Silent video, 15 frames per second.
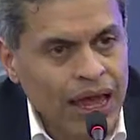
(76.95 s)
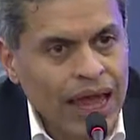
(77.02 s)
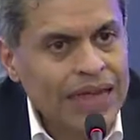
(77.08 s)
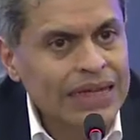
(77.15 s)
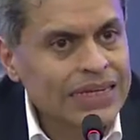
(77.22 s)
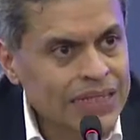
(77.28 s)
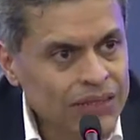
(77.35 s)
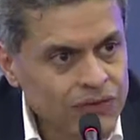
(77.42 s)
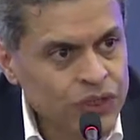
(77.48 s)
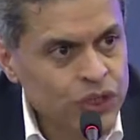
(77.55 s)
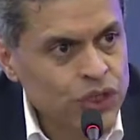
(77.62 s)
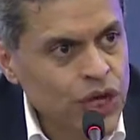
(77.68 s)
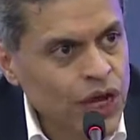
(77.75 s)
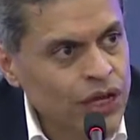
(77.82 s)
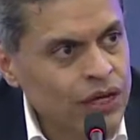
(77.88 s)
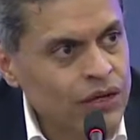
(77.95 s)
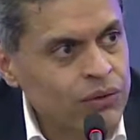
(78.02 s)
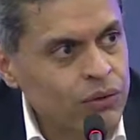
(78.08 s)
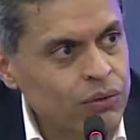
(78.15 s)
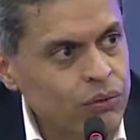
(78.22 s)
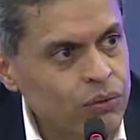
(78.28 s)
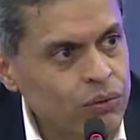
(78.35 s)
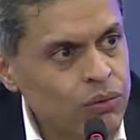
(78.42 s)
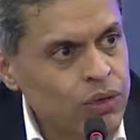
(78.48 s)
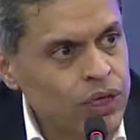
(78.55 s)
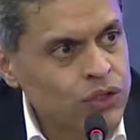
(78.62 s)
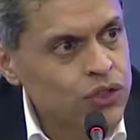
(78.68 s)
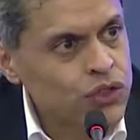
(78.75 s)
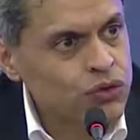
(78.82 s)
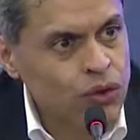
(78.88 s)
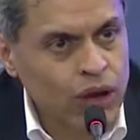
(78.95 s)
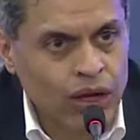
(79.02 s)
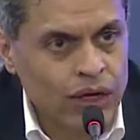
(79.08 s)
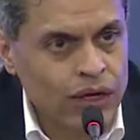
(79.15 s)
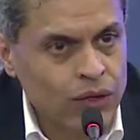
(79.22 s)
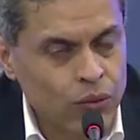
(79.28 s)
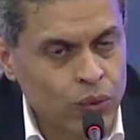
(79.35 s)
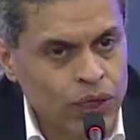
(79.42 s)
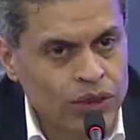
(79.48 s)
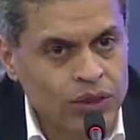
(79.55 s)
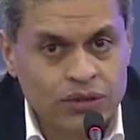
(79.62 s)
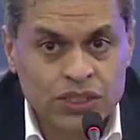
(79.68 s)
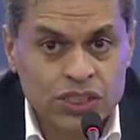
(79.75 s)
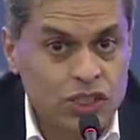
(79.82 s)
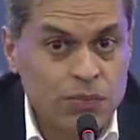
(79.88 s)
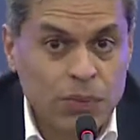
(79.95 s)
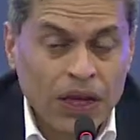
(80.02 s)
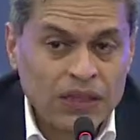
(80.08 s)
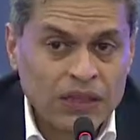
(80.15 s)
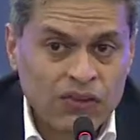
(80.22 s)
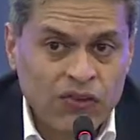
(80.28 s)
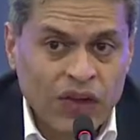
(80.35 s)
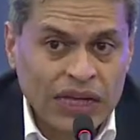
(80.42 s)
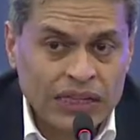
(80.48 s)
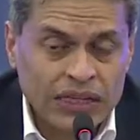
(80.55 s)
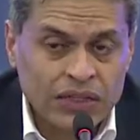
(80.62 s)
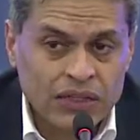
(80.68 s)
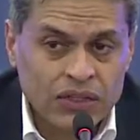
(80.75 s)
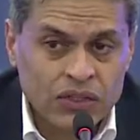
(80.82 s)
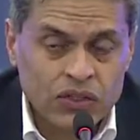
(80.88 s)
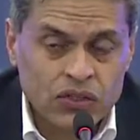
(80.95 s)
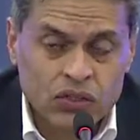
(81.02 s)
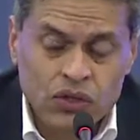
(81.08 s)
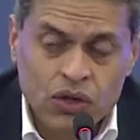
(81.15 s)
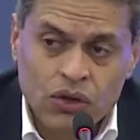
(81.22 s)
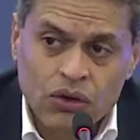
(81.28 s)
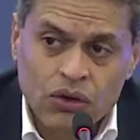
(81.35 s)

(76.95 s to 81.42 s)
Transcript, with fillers: And even China is struggling with, despite the fact that it is